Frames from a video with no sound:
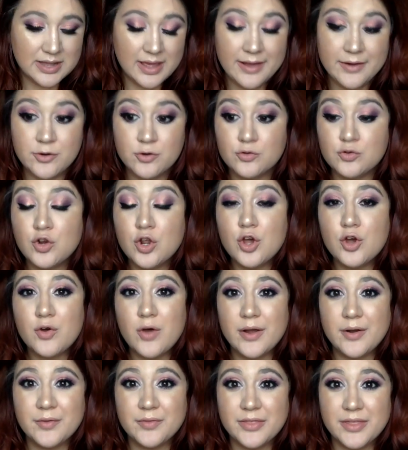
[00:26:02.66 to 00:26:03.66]
I don't know.
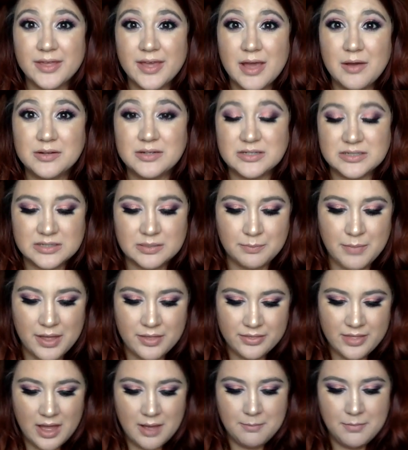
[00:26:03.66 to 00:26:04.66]
I don't think I would just
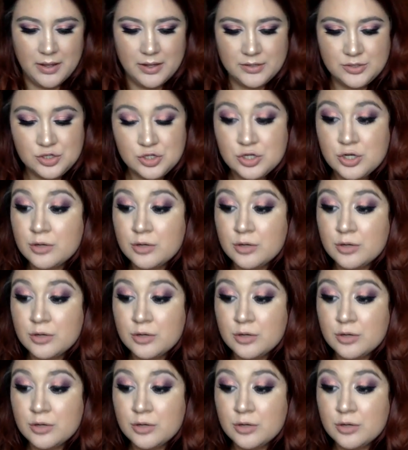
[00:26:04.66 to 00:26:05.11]
spend that much.